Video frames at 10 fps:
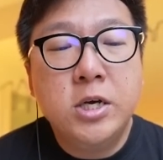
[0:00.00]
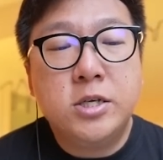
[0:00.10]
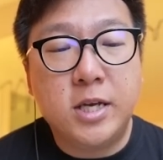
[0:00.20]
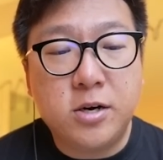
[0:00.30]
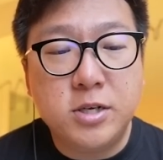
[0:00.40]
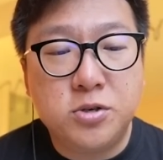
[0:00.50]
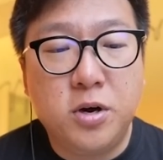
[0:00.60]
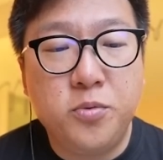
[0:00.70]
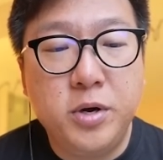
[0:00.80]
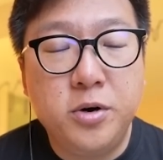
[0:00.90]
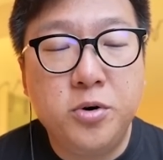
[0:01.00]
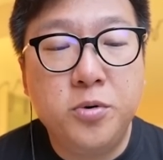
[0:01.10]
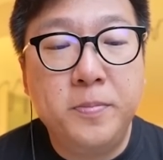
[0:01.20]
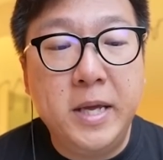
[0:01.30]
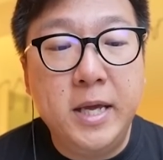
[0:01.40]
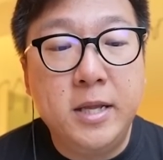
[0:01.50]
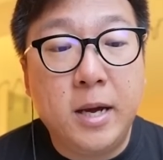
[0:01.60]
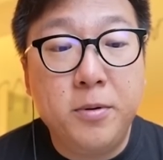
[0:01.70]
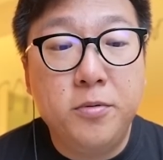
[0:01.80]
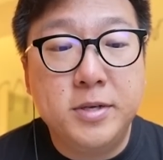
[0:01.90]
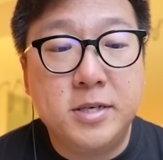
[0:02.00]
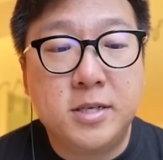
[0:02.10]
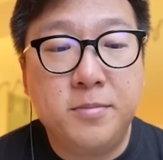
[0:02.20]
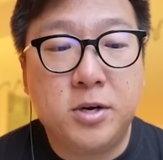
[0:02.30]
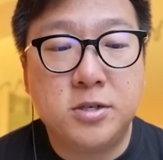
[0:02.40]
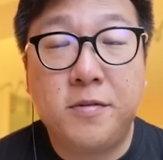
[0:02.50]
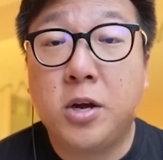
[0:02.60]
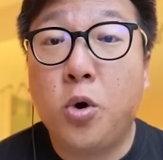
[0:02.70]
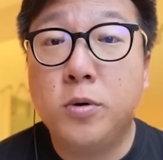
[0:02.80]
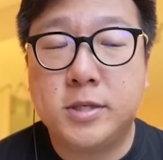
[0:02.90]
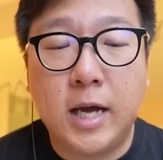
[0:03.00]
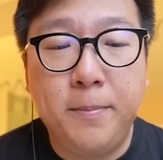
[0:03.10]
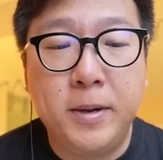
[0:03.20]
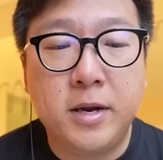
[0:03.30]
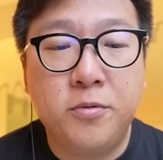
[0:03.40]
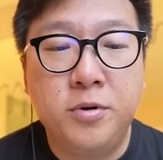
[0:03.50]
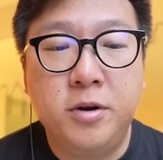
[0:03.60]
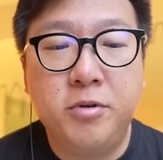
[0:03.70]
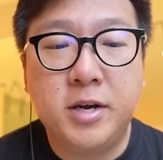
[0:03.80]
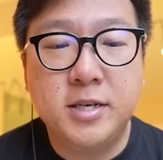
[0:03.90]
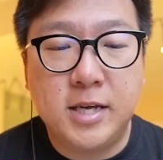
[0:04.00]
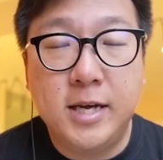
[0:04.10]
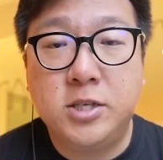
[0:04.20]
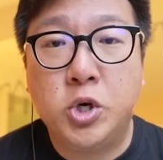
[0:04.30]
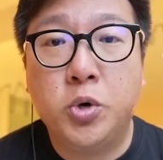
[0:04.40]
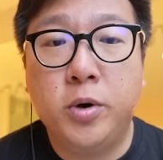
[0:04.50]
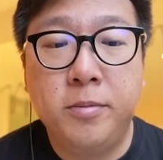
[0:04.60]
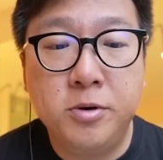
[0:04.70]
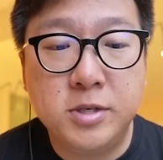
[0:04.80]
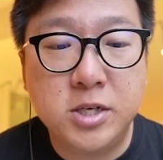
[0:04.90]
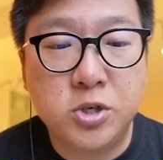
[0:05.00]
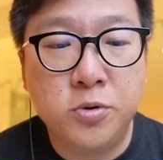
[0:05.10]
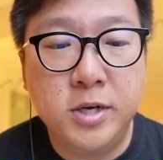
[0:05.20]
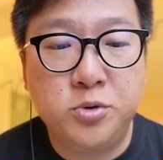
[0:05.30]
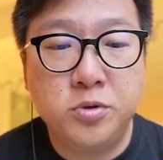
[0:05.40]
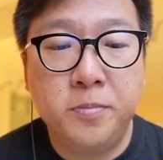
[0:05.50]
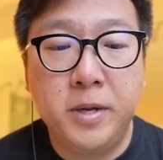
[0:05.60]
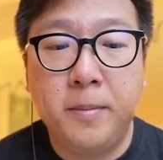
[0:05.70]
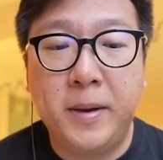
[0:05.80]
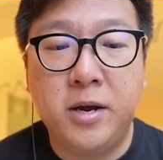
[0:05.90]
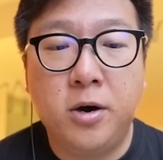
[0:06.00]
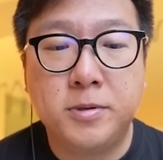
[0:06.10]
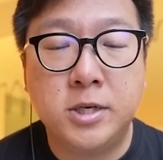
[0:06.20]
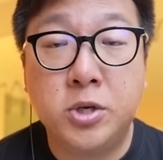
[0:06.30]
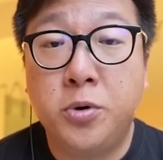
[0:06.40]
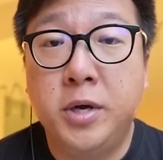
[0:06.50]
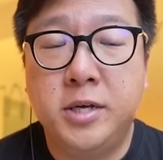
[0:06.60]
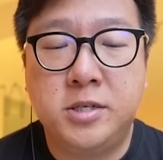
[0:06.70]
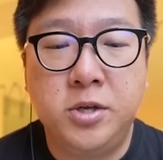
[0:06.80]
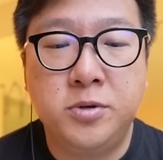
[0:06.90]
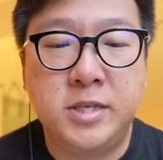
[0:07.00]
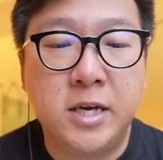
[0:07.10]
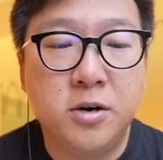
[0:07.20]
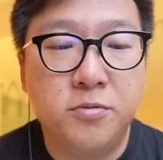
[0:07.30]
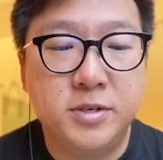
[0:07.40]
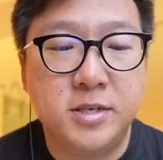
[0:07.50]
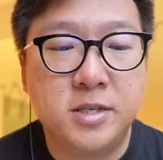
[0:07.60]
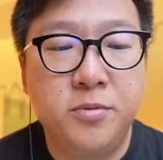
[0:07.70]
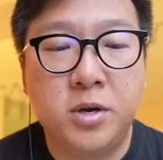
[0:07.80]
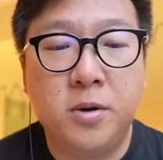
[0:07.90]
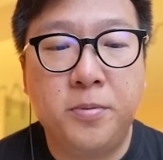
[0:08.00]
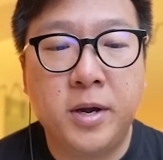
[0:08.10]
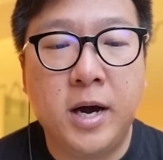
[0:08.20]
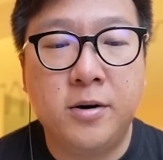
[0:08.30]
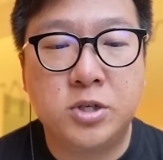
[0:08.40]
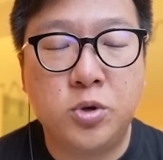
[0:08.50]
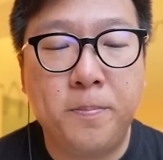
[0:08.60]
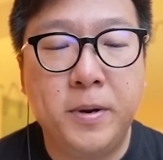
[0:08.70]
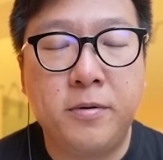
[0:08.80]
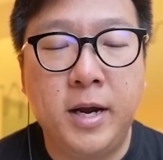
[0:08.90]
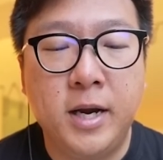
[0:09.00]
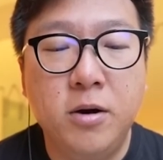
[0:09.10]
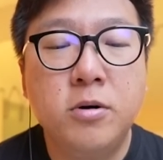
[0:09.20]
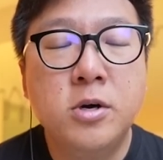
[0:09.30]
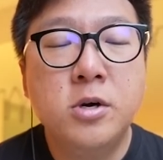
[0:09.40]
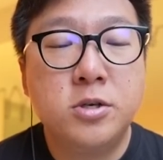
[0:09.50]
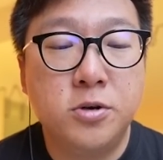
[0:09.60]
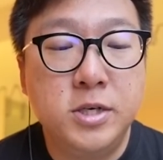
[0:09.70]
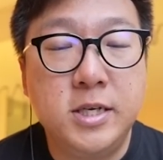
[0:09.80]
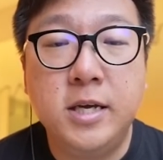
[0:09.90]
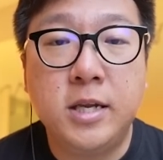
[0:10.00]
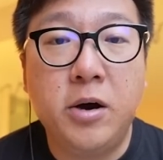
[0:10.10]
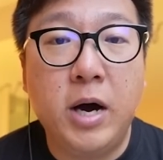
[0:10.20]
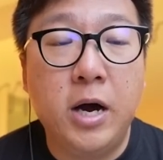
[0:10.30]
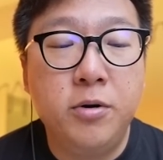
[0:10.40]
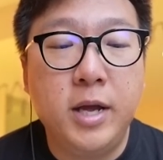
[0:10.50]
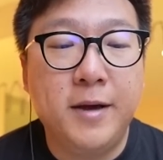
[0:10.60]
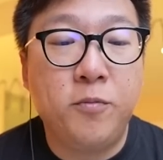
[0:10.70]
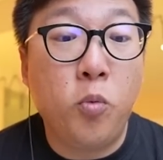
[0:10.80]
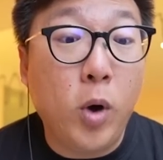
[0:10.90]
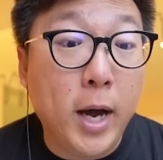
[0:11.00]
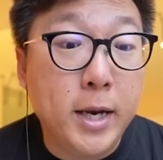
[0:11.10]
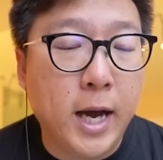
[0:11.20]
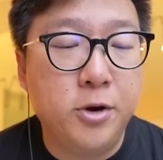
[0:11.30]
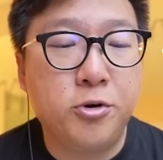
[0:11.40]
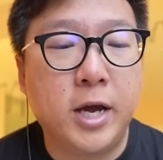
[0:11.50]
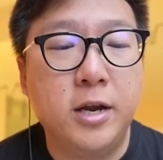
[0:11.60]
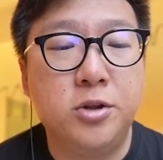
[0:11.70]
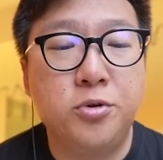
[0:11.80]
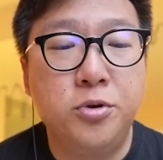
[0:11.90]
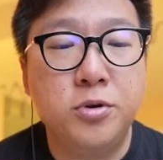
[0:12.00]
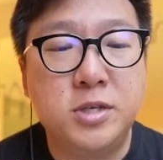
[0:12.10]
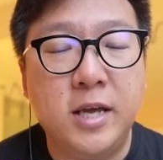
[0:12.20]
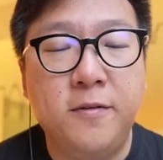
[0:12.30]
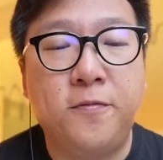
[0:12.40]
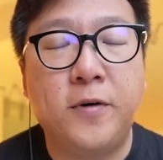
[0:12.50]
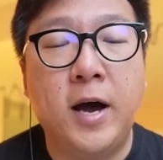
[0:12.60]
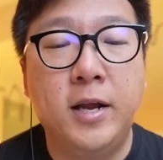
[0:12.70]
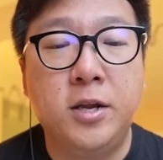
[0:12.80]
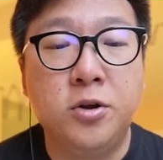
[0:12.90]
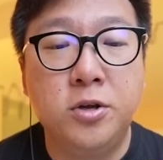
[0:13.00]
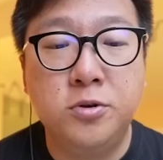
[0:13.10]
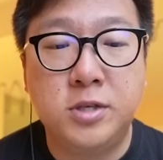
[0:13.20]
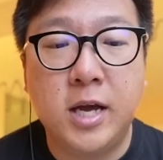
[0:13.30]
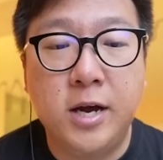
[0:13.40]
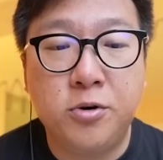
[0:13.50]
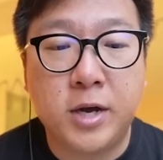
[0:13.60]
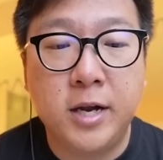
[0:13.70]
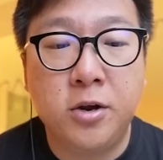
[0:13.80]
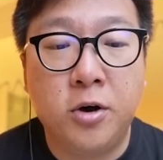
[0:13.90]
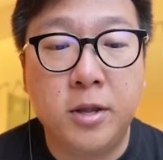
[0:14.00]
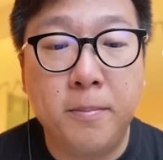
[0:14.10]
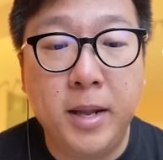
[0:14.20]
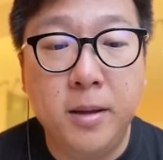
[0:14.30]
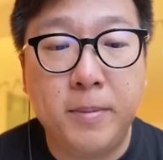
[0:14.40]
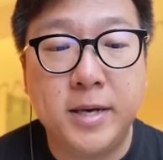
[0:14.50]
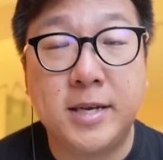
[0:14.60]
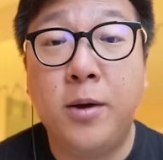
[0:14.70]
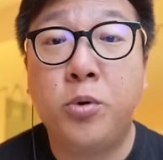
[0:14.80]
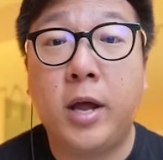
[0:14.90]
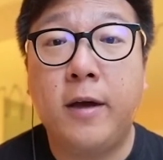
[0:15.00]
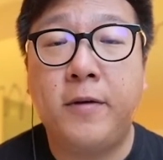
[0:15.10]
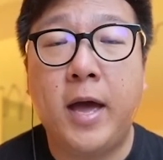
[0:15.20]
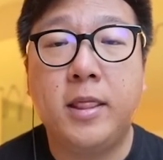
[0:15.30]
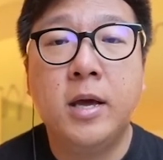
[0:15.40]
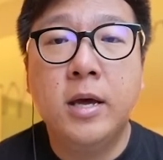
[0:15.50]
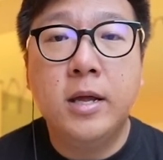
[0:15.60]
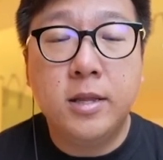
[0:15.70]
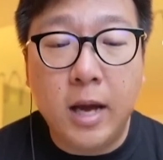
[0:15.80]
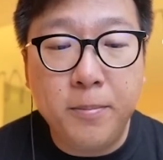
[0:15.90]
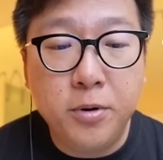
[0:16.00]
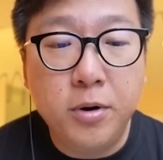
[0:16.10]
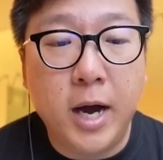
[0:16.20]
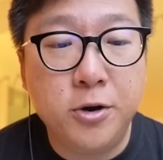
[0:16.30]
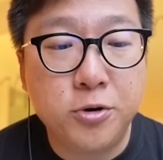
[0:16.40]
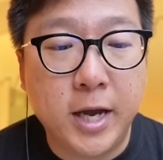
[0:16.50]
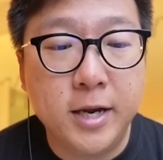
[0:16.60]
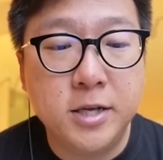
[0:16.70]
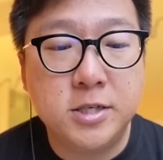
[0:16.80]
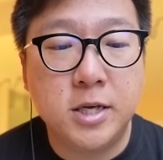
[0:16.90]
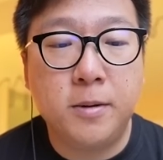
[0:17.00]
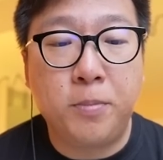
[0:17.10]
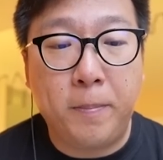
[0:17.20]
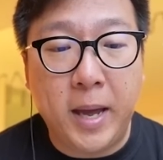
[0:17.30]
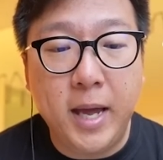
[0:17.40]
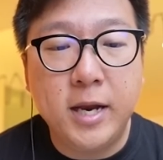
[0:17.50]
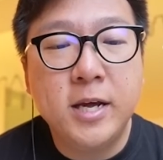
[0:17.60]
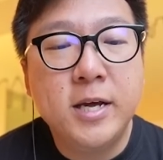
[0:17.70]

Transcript: Sacred Sword will be double resisted because of the ghost typing that Runerigus has, so using Stone Edge would be a better option, though it is still single resisted. We're going to bring our Swampert right now. So you see, now I only have one Hydro Cannon to use. If I did not use the Hydro Cannon on the Mandibuzz, I would have had double Hydro Cannons prepared.